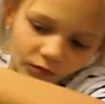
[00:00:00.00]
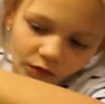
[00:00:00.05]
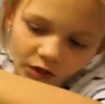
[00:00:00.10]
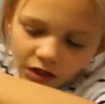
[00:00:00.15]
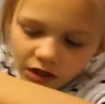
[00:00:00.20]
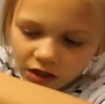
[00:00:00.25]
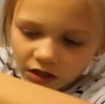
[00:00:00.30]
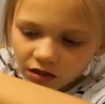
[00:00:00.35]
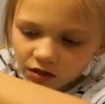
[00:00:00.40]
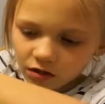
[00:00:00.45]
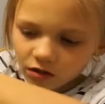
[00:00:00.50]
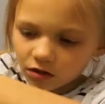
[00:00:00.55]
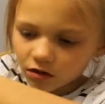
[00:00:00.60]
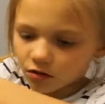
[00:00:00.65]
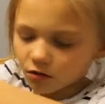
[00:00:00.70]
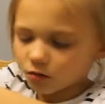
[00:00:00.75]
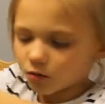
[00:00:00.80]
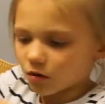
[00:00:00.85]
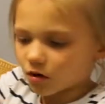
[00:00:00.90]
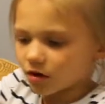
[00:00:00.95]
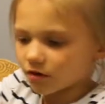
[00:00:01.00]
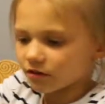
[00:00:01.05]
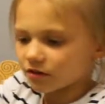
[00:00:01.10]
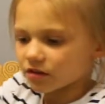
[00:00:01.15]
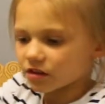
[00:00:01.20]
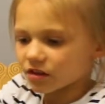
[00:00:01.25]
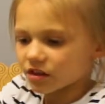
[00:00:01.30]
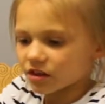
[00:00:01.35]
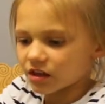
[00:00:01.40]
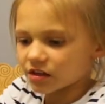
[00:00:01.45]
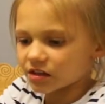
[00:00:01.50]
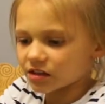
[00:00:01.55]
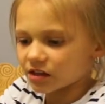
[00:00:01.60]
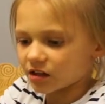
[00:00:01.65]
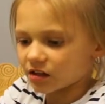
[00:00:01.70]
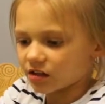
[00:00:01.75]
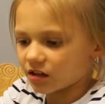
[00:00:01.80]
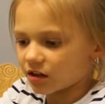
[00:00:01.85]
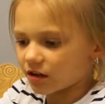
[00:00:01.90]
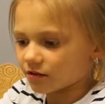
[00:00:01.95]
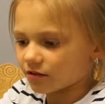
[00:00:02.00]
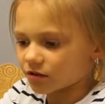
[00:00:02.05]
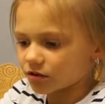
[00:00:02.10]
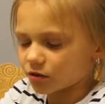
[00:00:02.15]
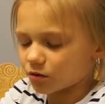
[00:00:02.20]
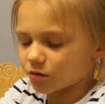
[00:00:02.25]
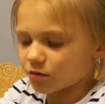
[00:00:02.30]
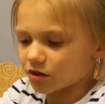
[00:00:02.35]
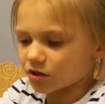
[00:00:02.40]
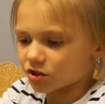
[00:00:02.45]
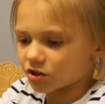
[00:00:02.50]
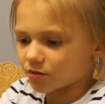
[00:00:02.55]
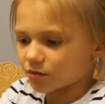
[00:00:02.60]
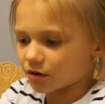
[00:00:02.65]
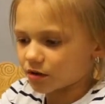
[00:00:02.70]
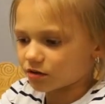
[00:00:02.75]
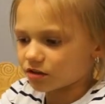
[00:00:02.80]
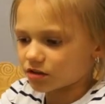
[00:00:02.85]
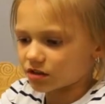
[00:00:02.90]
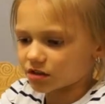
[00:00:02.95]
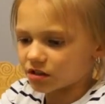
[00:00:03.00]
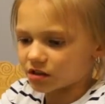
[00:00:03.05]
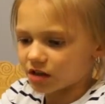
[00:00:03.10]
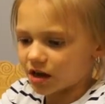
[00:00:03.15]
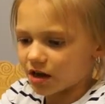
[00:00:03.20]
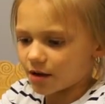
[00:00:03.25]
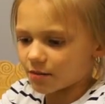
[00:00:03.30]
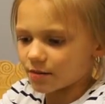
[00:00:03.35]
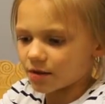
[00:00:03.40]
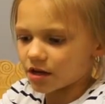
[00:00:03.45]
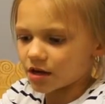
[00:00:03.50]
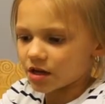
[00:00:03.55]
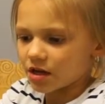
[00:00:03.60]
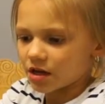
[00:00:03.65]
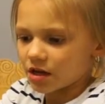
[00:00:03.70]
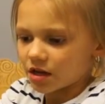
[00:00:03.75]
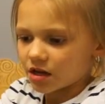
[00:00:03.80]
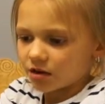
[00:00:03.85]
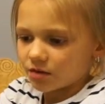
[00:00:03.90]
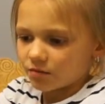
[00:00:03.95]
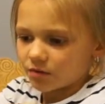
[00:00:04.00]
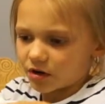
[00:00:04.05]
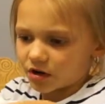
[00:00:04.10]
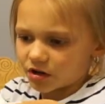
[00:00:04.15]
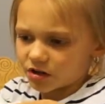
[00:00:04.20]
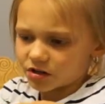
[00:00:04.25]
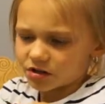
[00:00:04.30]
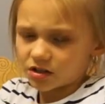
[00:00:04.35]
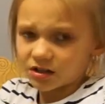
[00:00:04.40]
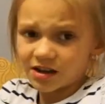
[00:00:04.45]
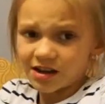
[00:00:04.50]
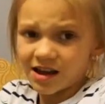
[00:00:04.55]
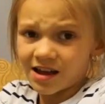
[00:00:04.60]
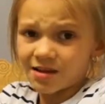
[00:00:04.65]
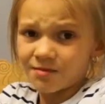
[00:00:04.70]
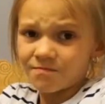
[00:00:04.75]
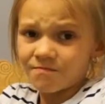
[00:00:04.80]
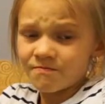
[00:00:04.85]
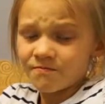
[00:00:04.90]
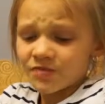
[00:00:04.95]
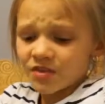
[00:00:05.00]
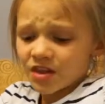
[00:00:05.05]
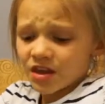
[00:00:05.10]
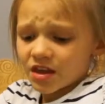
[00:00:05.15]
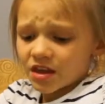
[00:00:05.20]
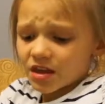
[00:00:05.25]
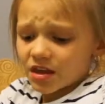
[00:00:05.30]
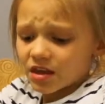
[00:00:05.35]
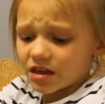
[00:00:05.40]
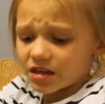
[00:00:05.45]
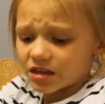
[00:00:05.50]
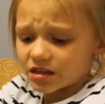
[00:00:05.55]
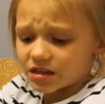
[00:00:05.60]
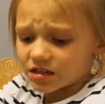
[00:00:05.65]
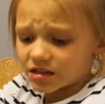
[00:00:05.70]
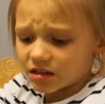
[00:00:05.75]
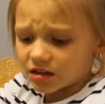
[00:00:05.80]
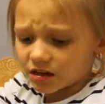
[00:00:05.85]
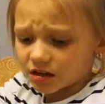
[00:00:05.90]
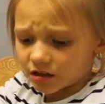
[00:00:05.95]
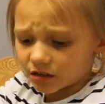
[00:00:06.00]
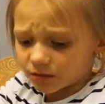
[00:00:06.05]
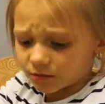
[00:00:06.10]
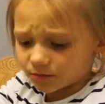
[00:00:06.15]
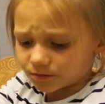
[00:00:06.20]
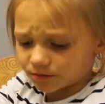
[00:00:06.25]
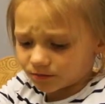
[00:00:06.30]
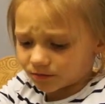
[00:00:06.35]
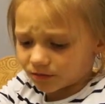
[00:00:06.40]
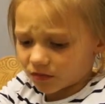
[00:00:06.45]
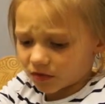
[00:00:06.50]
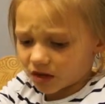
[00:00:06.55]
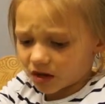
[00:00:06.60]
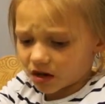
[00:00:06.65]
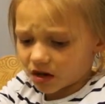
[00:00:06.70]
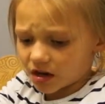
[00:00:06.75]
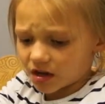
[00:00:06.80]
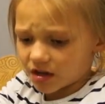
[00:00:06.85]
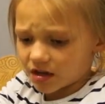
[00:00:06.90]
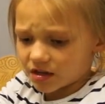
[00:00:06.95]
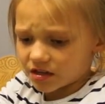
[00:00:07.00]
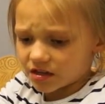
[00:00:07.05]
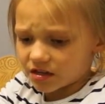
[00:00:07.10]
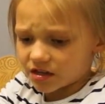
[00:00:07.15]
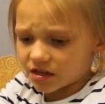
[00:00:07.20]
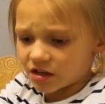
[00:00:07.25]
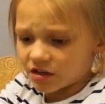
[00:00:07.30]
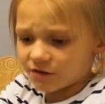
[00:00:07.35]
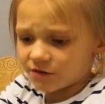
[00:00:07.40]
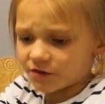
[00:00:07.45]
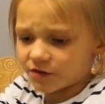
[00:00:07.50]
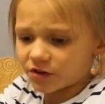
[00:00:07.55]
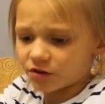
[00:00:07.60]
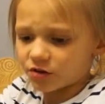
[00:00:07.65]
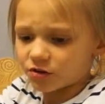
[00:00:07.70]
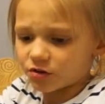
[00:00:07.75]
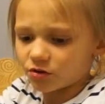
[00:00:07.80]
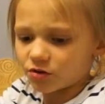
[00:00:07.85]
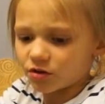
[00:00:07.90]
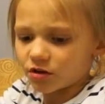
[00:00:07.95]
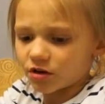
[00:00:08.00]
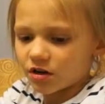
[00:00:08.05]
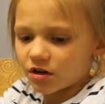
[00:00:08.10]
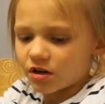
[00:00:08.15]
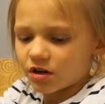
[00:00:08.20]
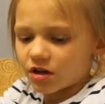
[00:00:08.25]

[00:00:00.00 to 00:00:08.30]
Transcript: And one of the things I love so much about this slime, butter slime, is if you